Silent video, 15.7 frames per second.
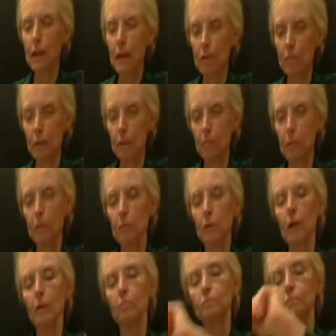They didn't want the
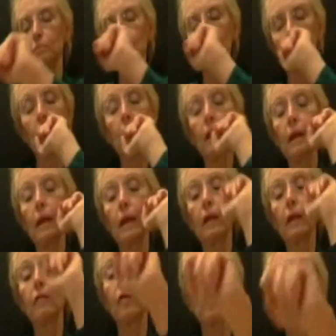public to know it.
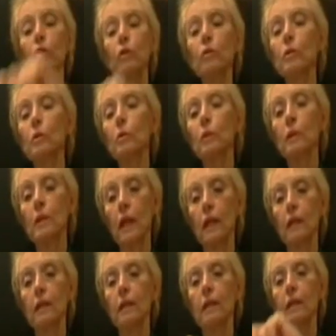They were doing it
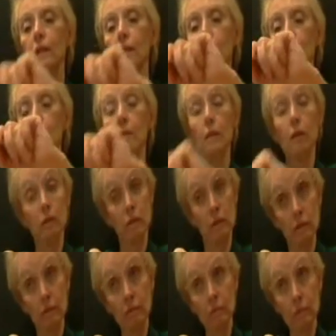for money,
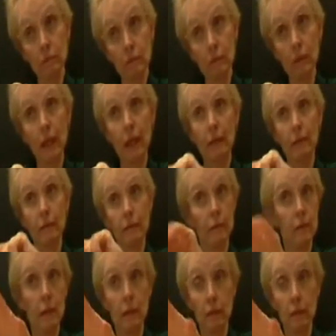and they deserve every